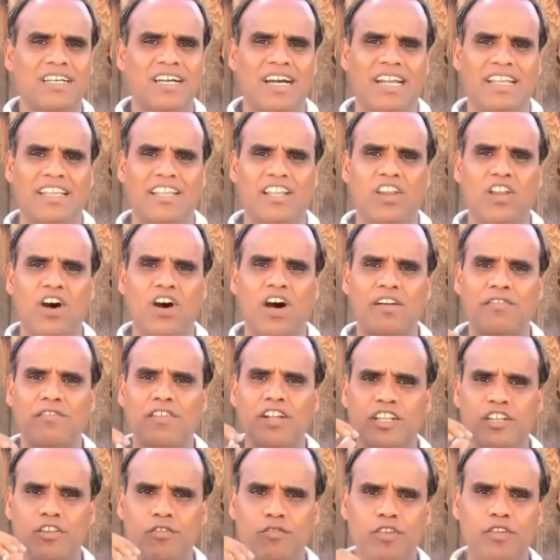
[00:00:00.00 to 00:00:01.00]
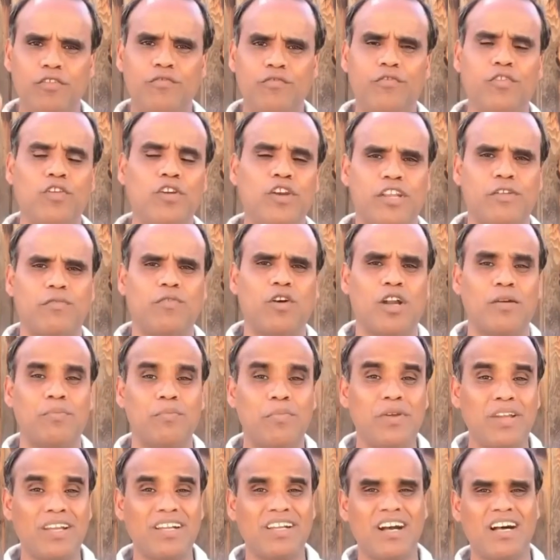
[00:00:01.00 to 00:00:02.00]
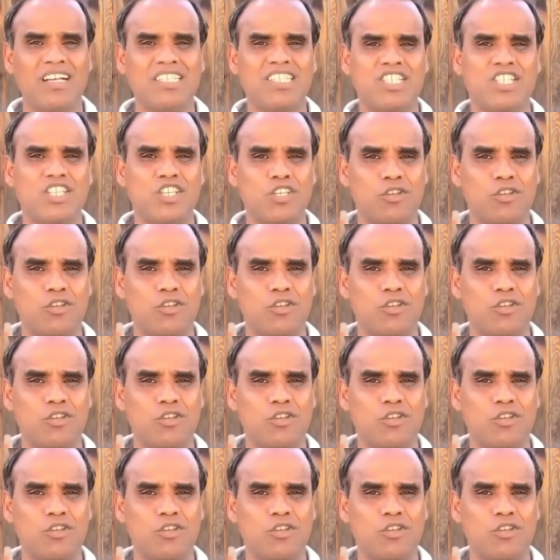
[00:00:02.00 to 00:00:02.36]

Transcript: and the Lord will give you full reward because